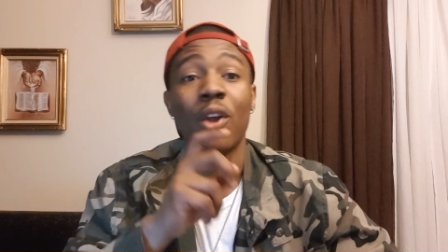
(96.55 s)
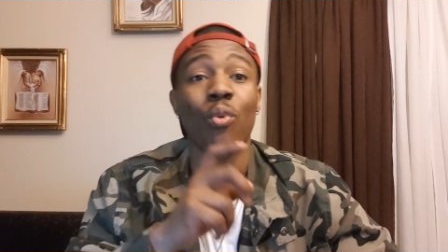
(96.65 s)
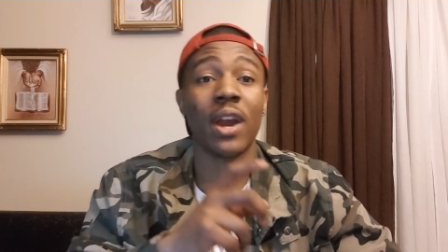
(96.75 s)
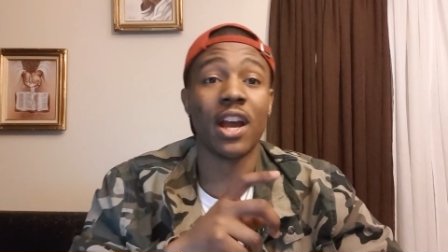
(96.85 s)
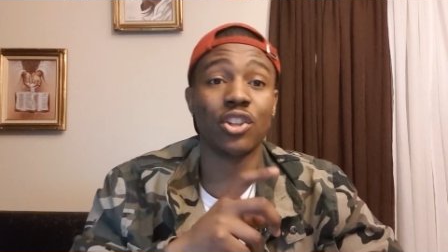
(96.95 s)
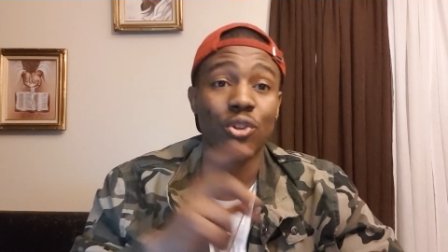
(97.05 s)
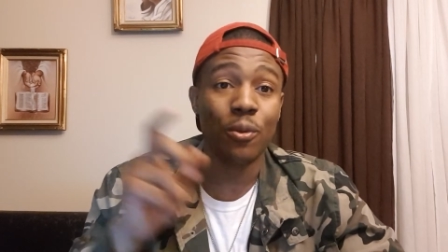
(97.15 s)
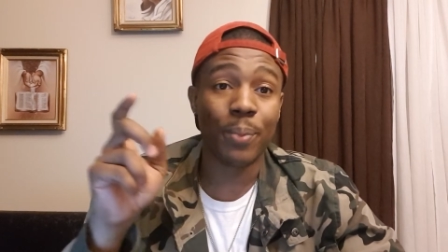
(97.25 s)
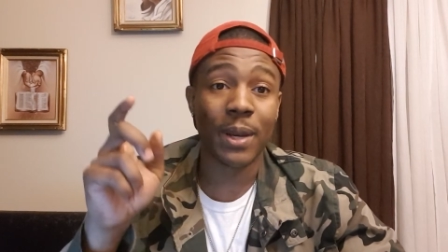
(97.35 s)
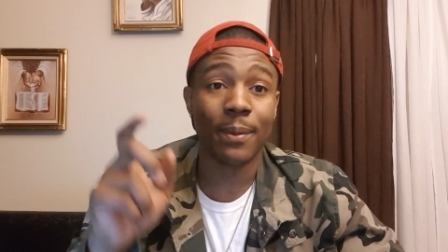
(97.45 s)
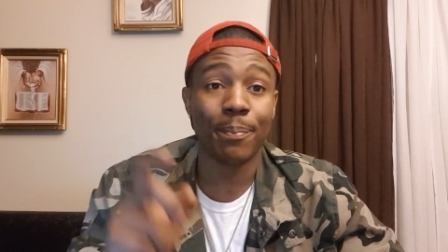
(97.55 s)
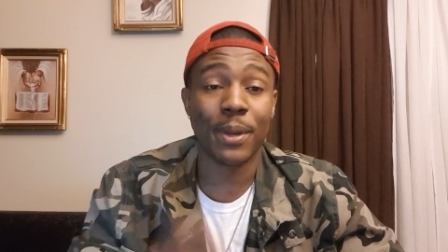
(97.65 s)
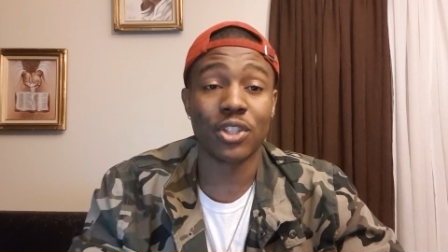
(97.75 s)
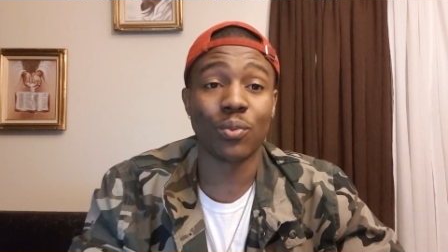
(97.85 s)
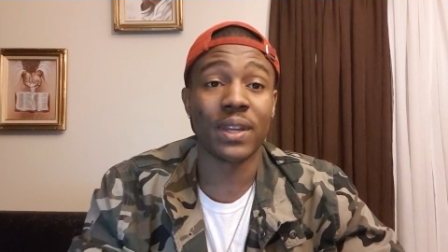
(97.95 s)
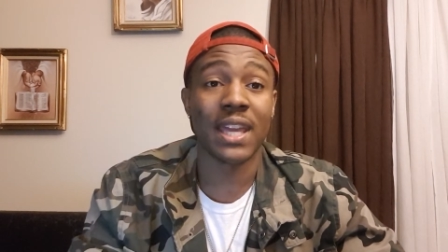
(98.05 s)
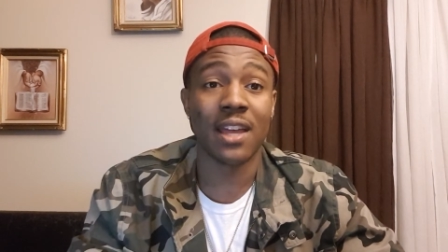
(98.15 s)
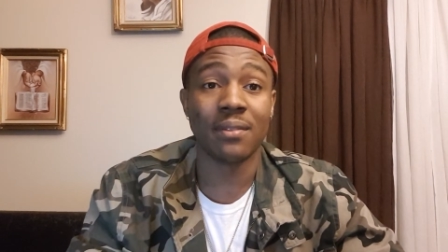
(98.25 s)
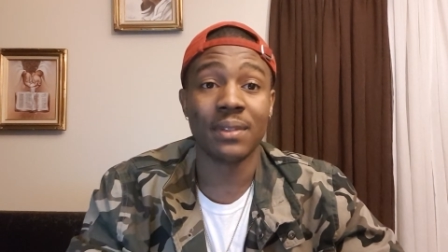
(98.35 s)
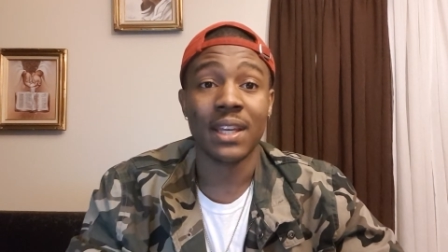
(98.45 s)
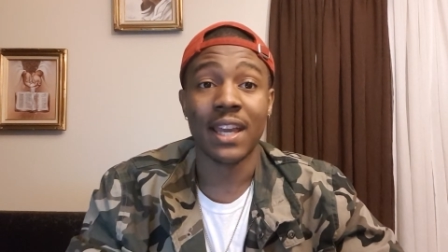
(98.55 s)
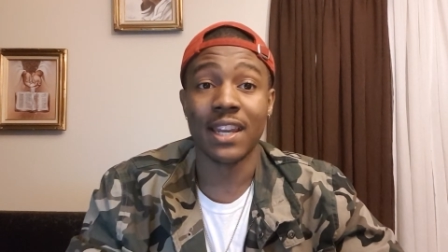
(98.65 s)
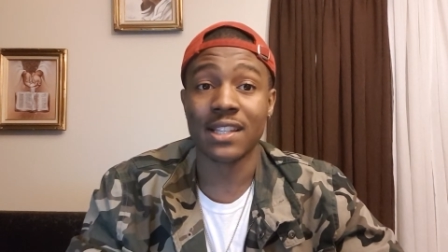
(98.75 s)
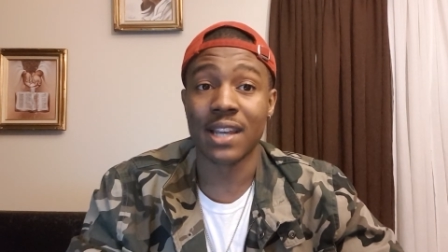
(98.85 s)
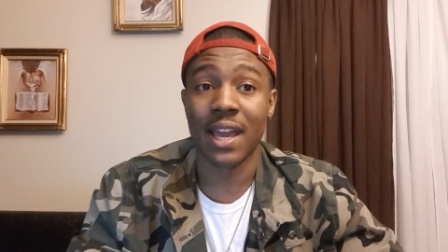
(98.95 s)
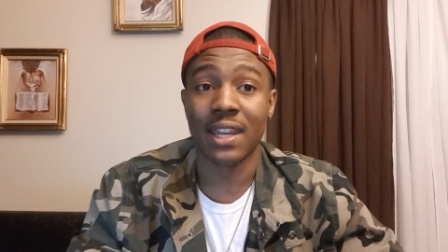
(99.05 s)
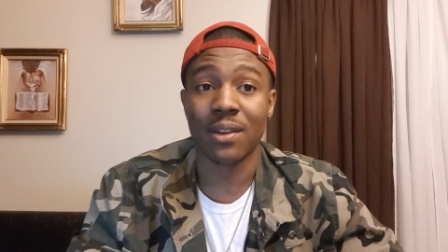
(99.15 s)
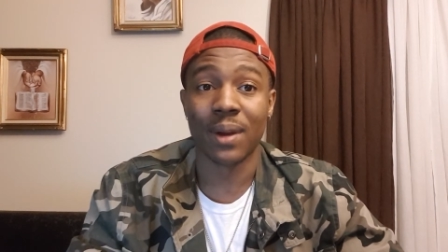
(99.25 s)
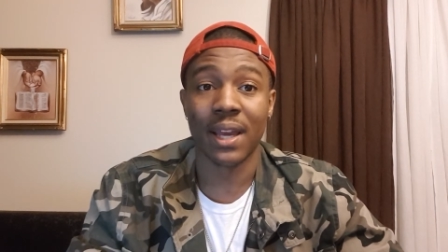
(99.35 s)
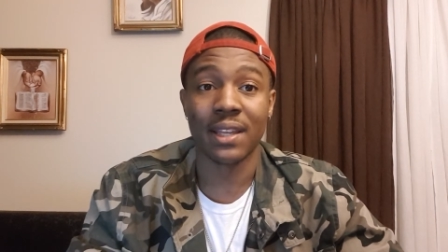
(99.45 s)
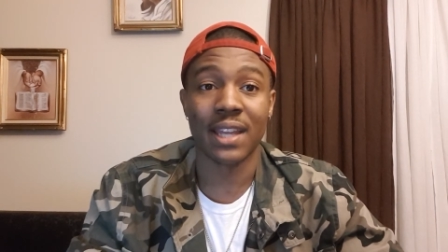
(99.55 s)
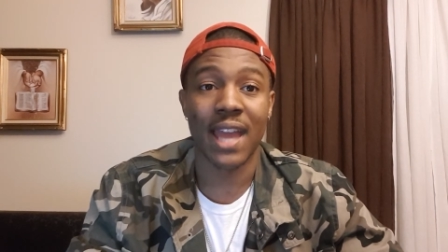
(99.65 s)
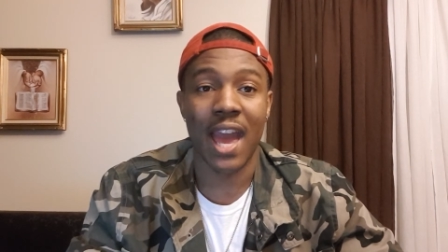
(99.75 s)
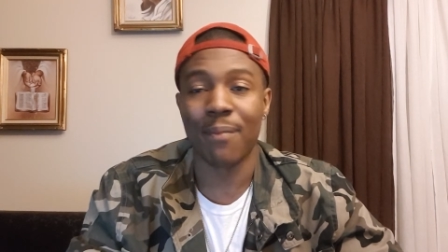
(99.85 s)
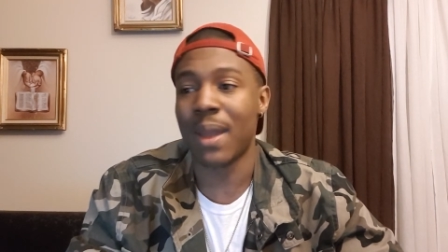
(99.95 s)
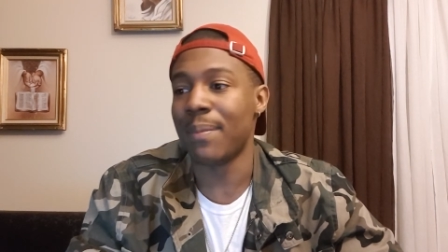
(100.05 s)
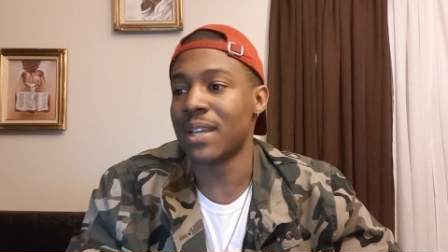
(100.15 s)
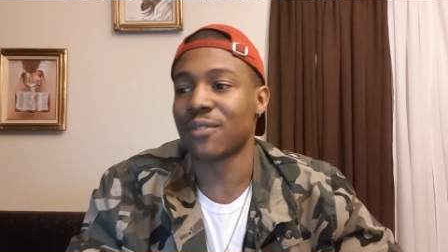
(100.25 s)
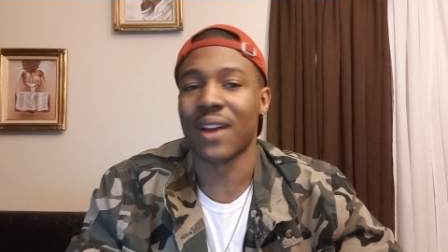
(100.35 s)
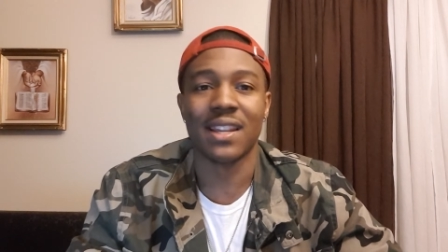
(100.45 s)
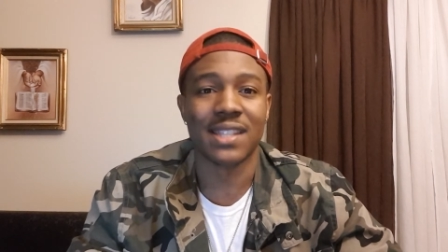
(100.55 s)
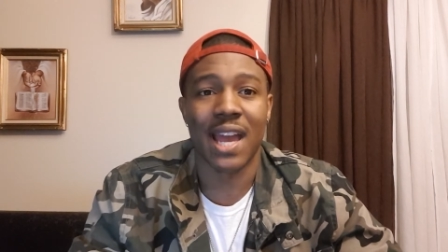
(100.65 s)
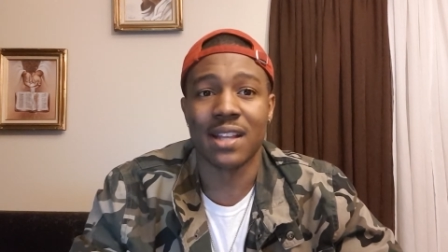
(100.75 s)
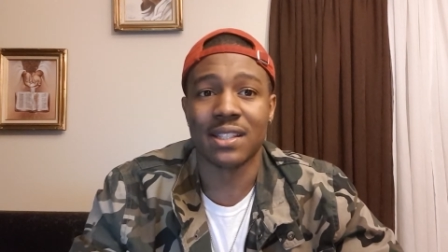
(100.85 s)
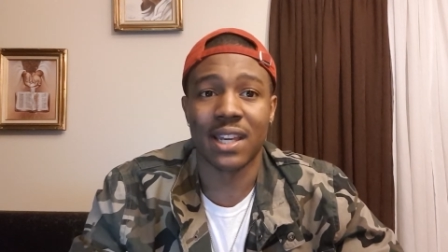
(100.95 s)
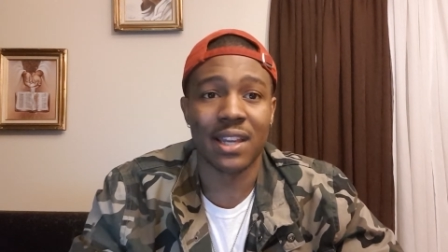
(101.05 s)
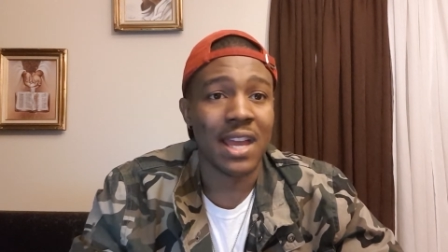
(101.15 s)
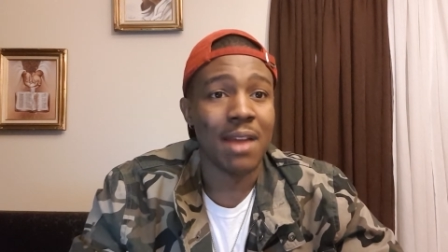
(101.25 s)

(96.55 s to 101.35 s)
Where a dude put up a picture with him and his lady, right? They had maybe it's Valentine's Day,